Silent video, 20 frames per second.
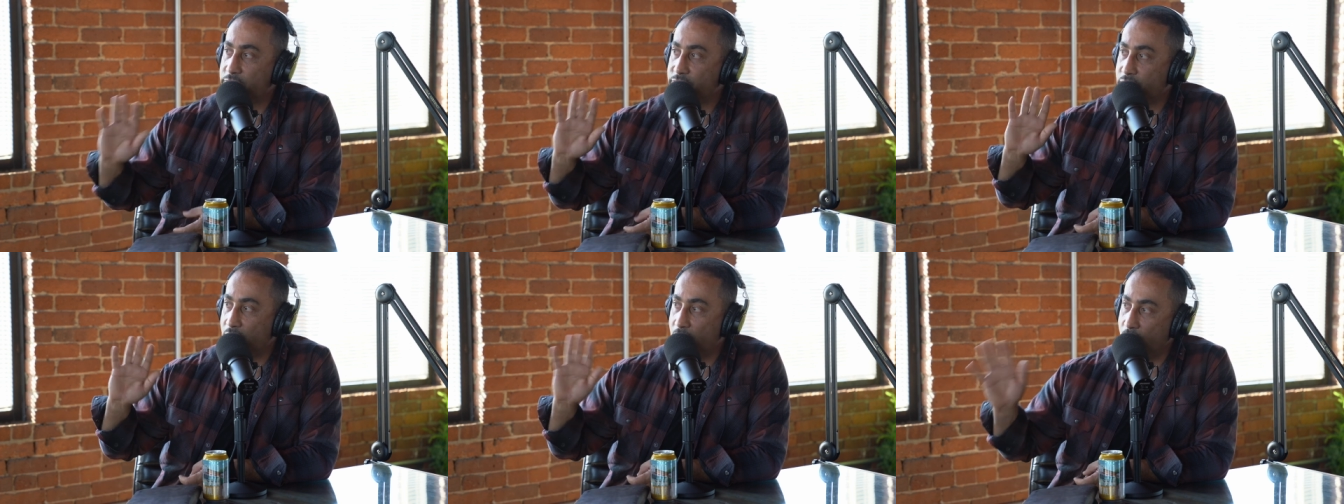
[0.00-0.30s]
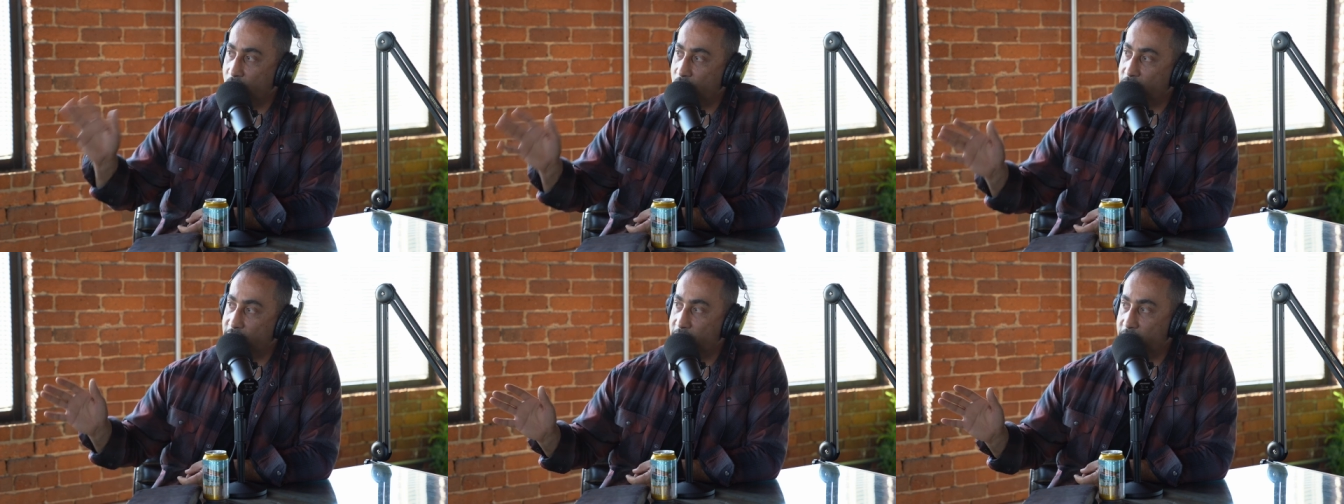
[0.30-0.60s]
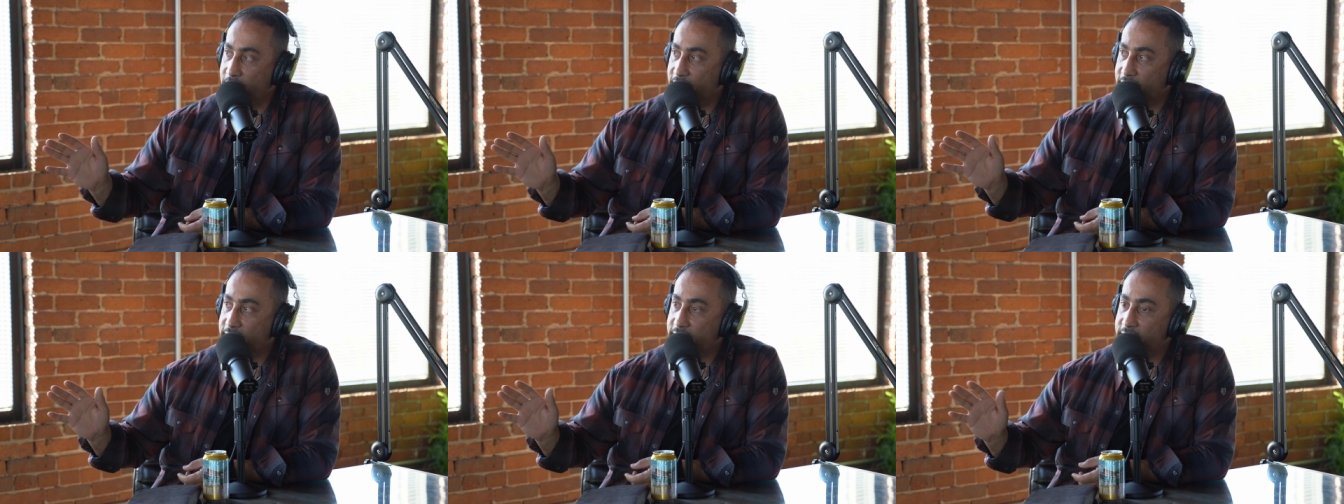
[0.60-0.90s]
Don't worry
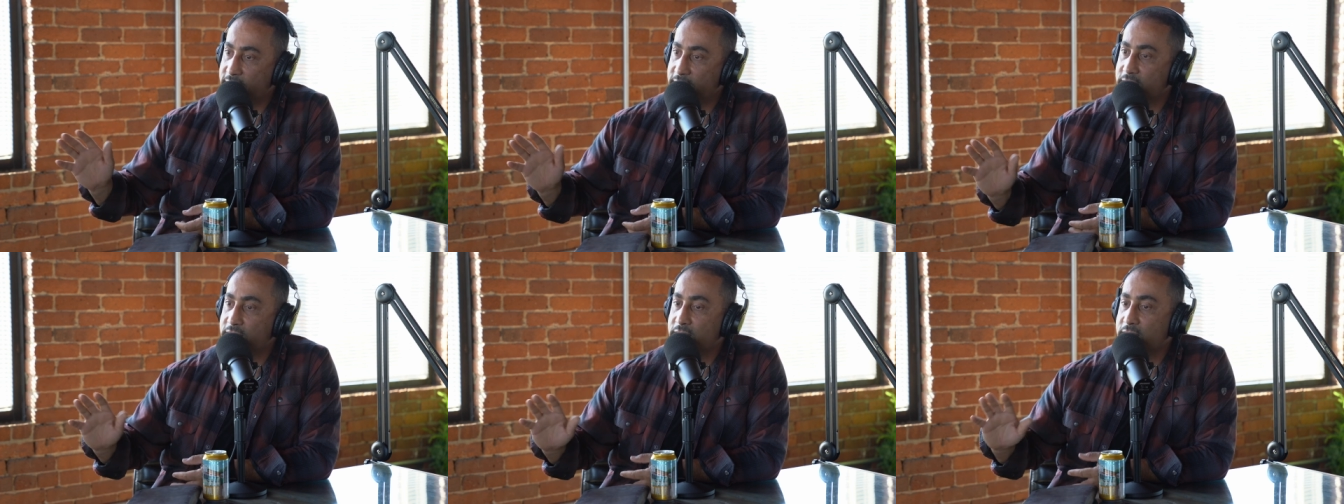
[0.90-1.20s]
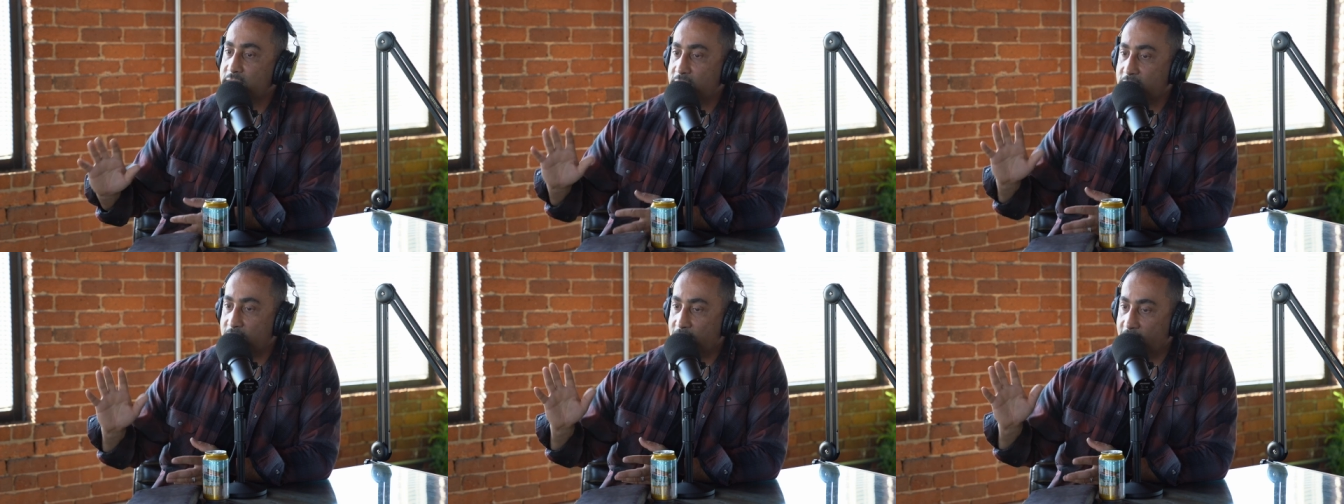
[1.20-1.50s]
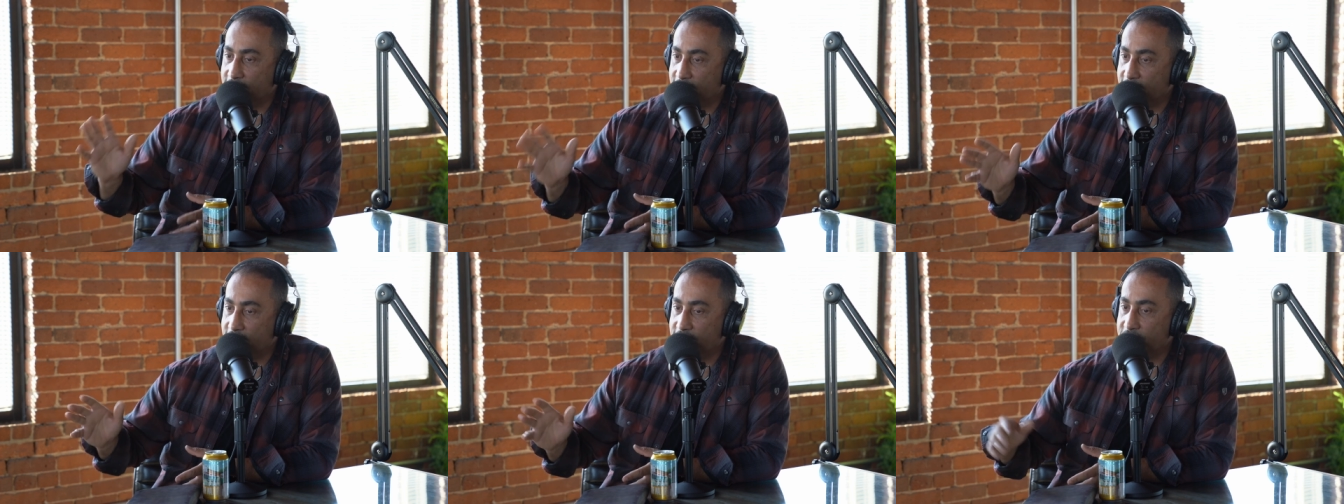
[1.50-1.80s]
about it.
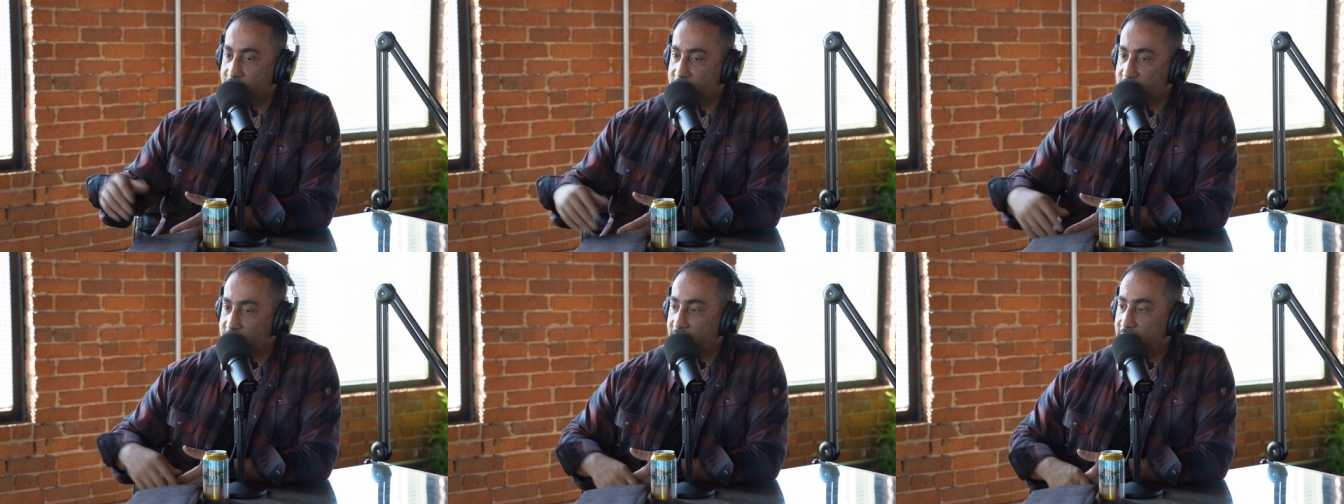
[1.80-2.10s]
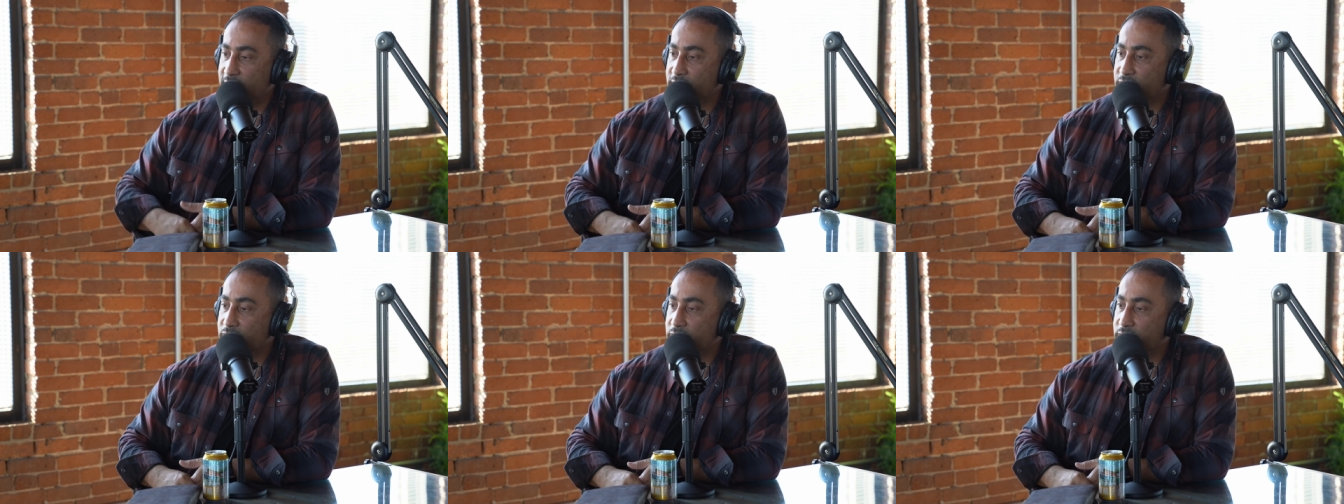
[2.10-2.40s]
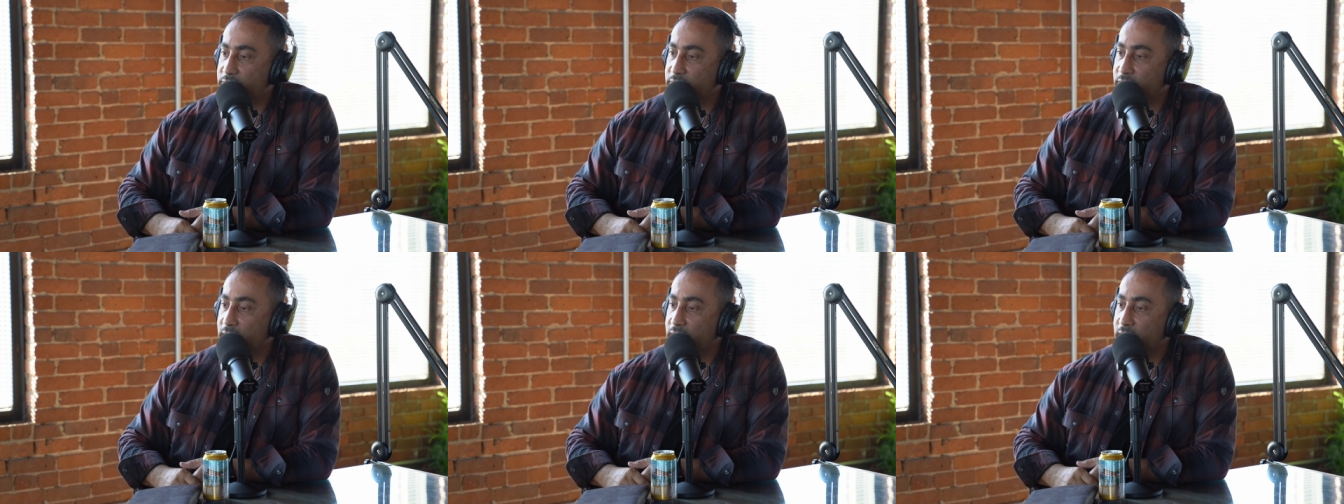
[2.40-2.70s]
I got this
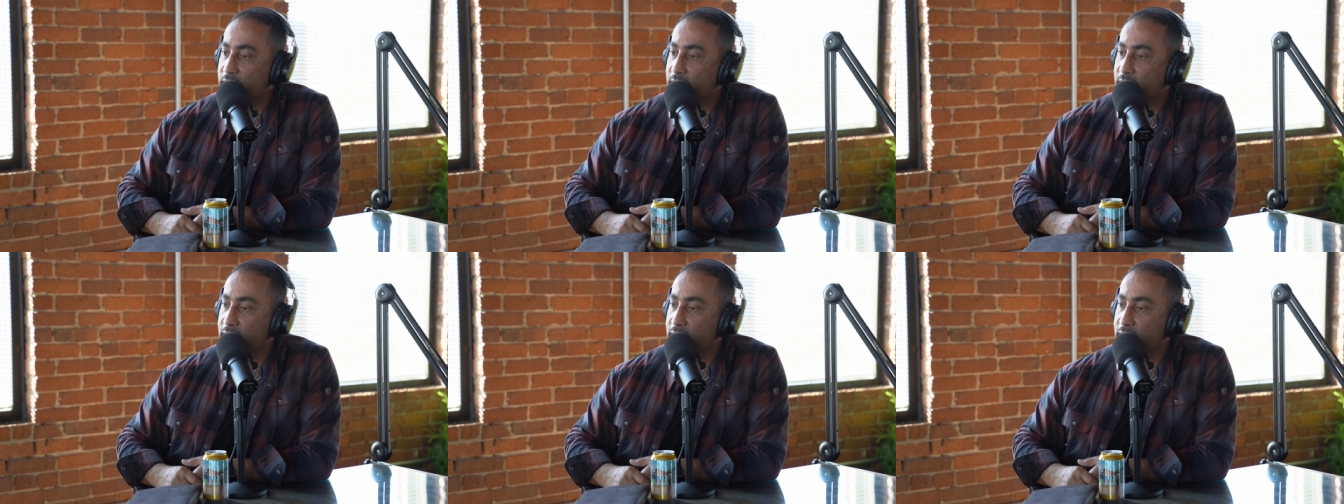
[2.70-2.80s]
handled.